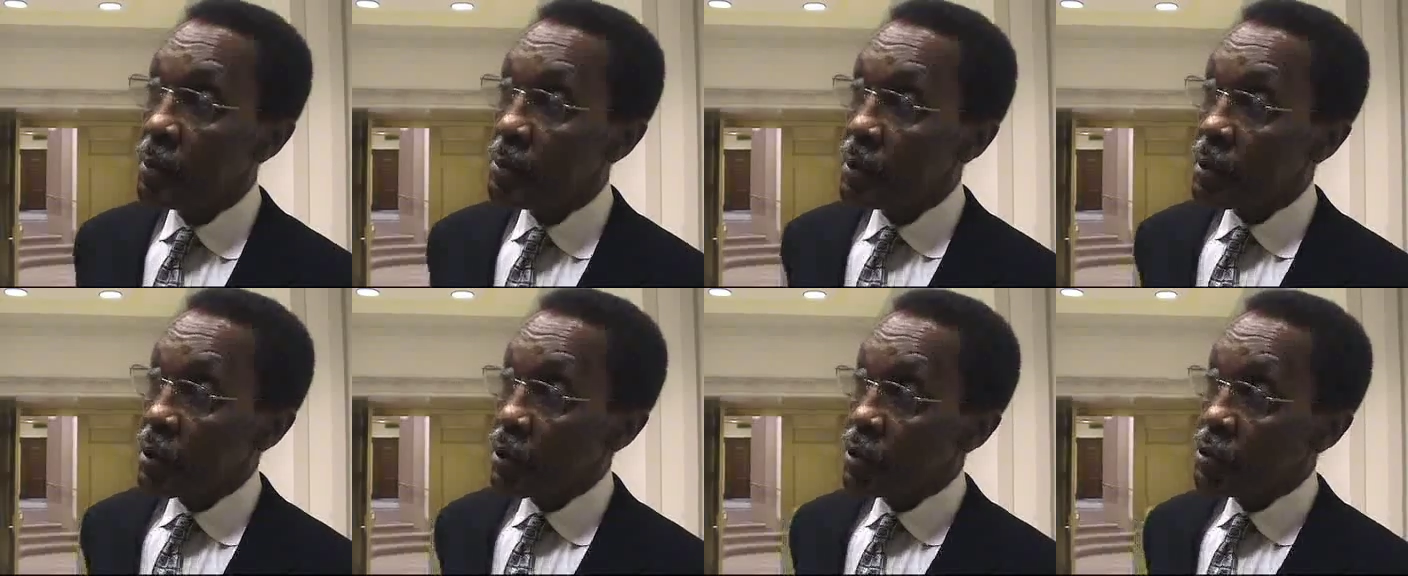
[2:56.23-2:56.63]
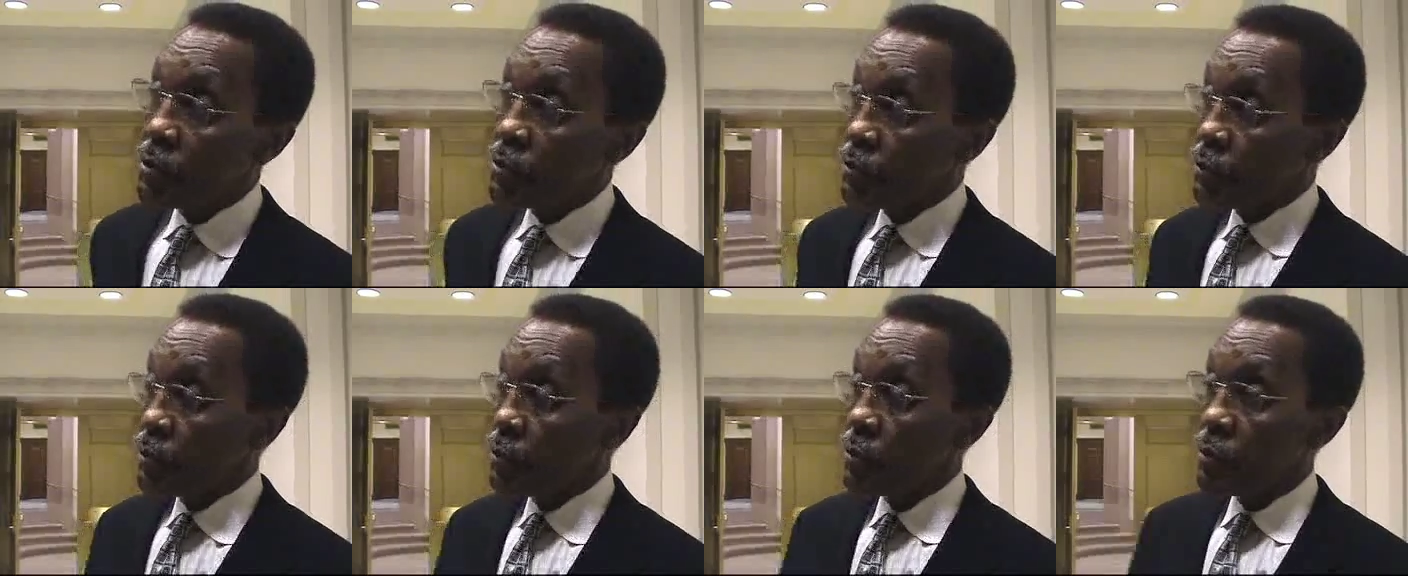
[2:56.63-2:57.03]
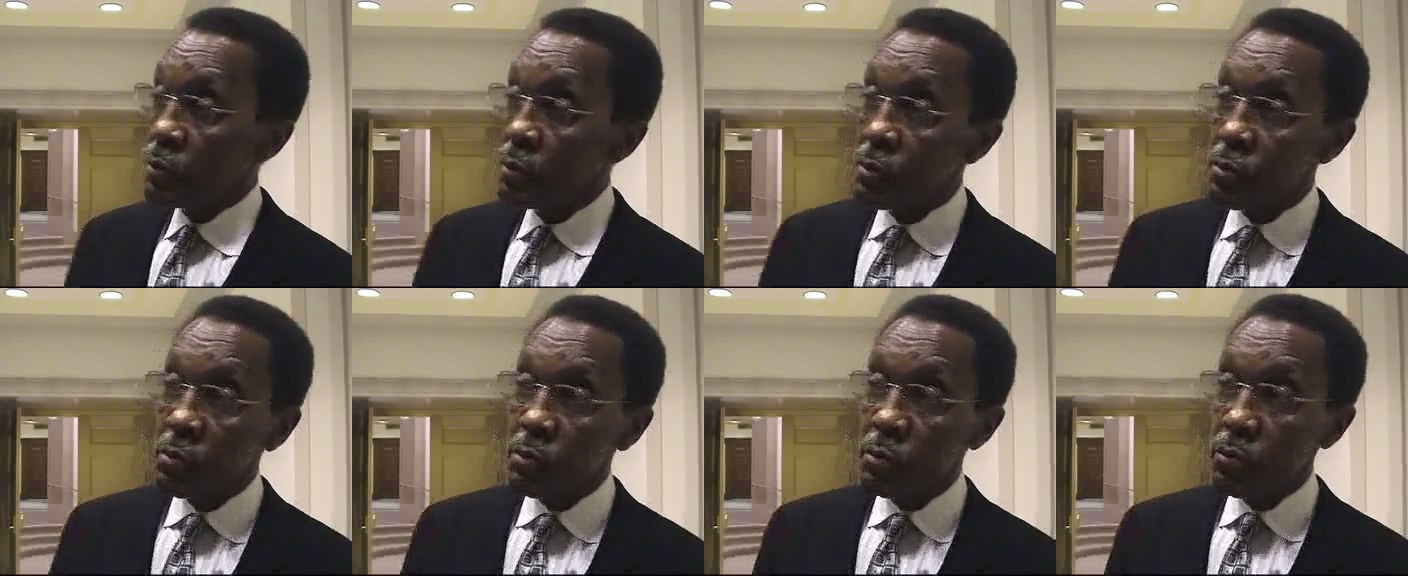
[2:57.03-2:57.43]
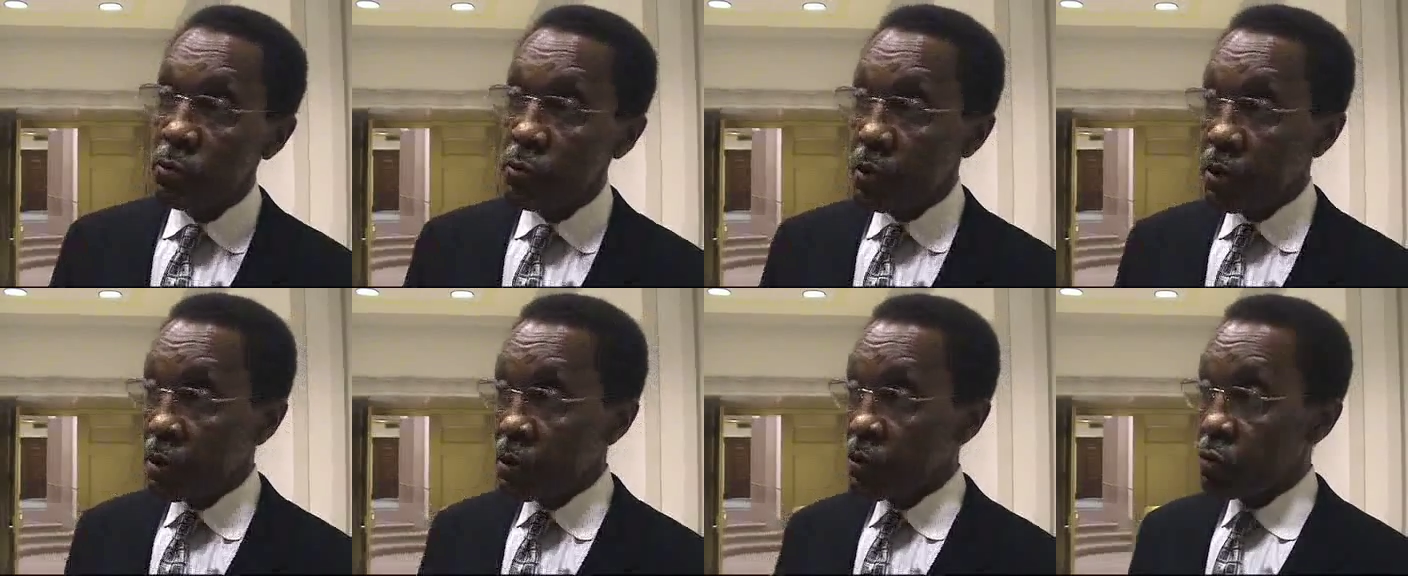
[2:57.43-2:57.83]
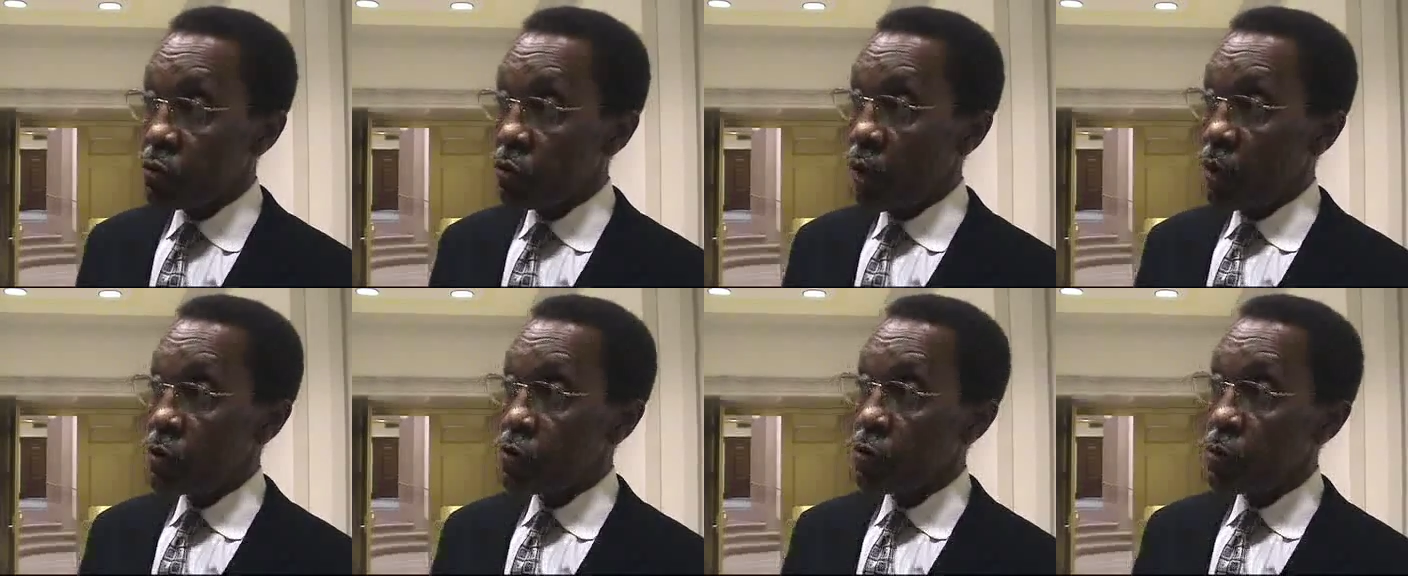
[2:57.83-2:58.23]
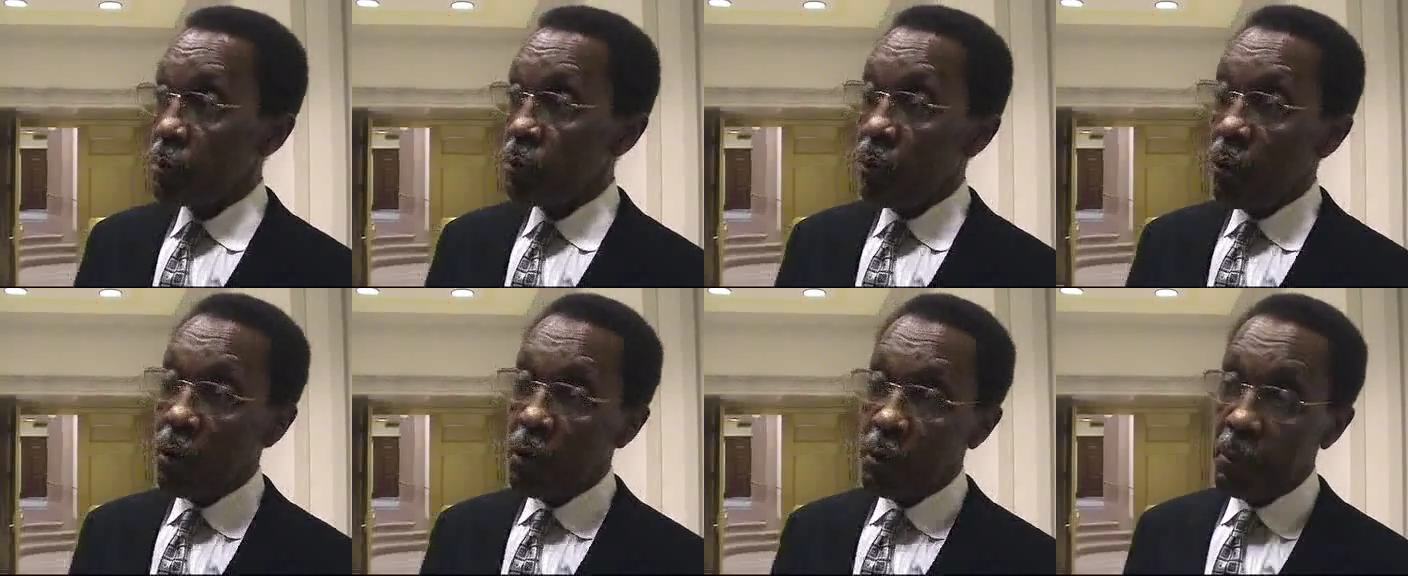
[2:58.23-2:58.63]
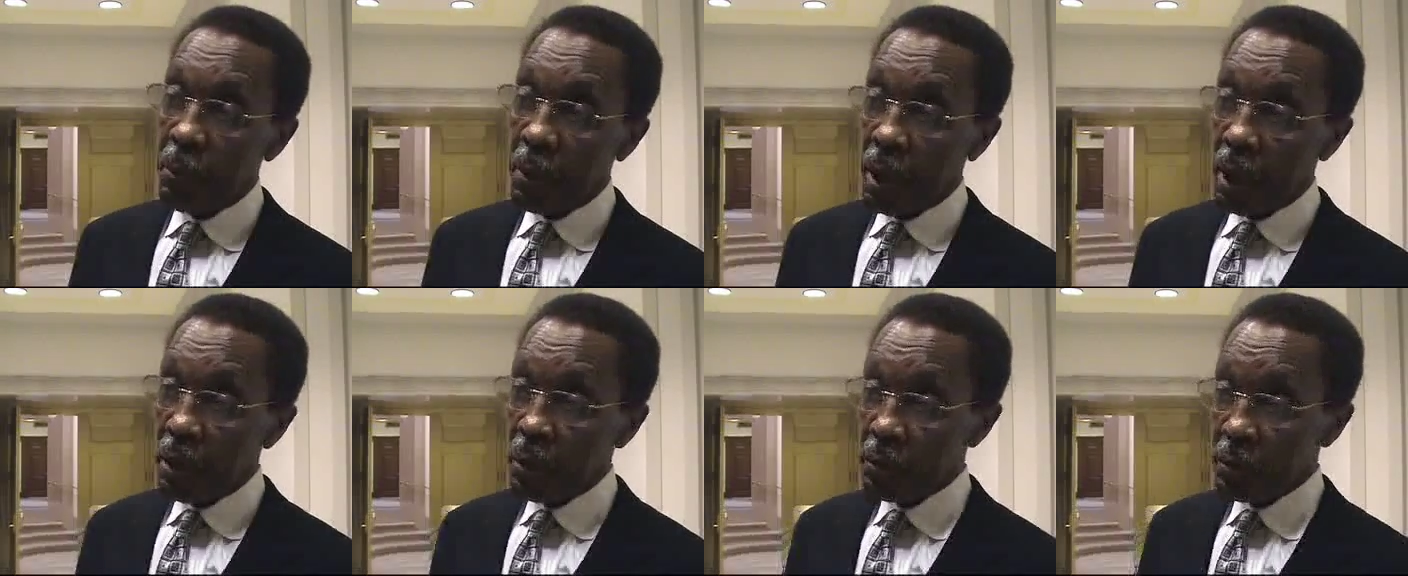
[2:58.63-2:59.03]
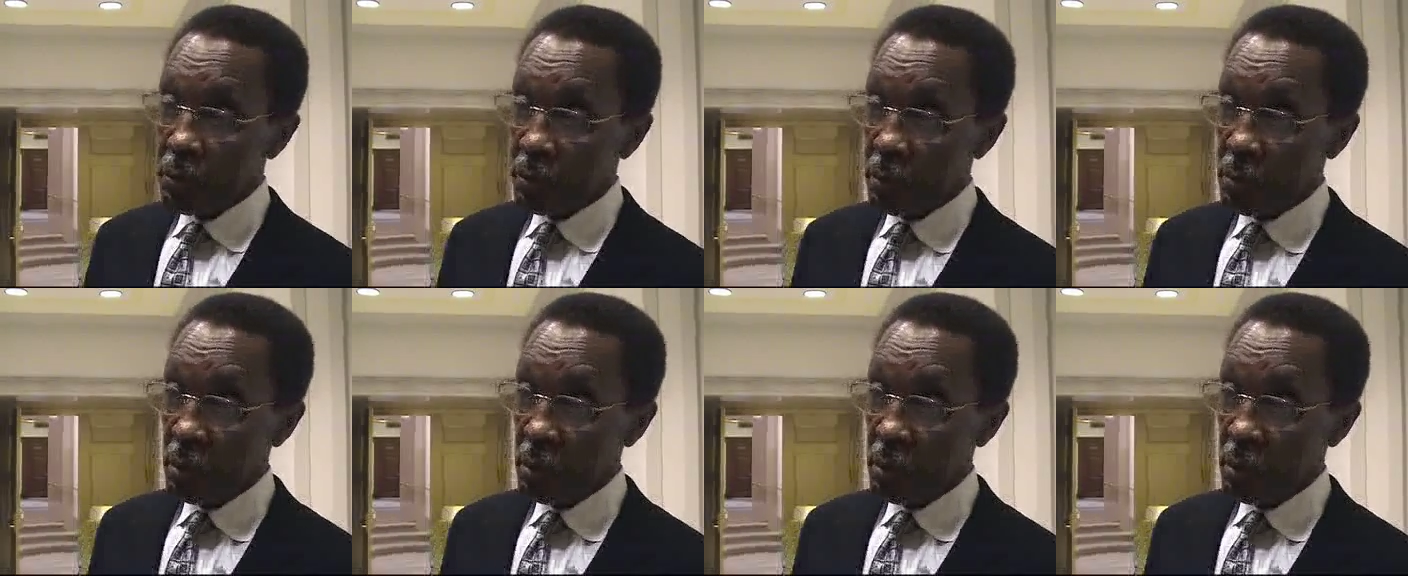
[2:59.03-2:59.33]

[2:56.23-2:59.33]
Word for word: because Reconstruction brought about uh,